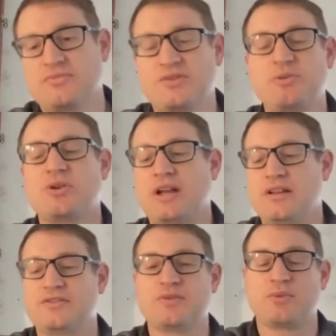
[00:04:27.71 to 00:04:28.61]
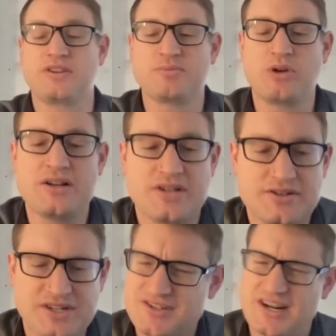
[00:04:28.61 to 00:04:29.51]
spearhead some of these
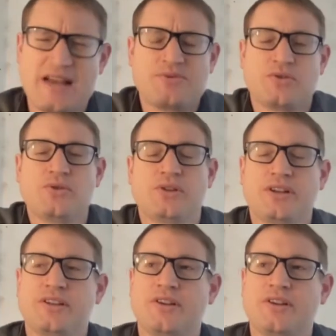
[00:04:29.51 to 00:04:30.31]
projects? I said, absolutely.